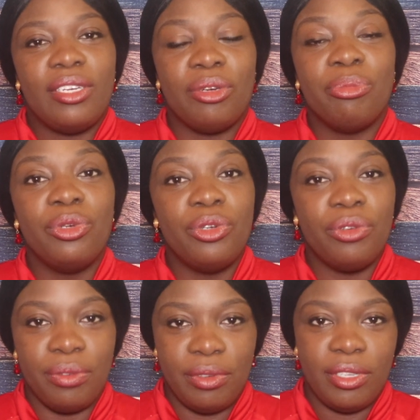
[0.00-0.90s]
or
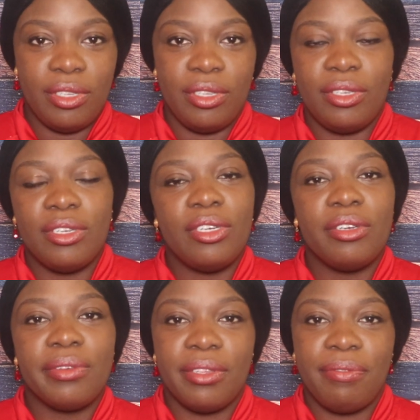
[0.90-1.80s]
moved
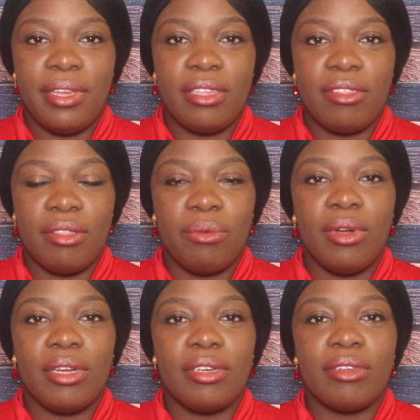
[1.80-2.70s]
over the face of the
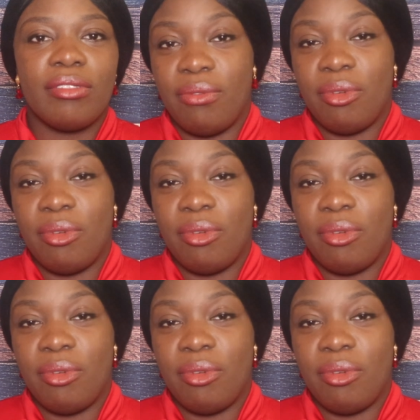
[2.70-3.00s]
waters.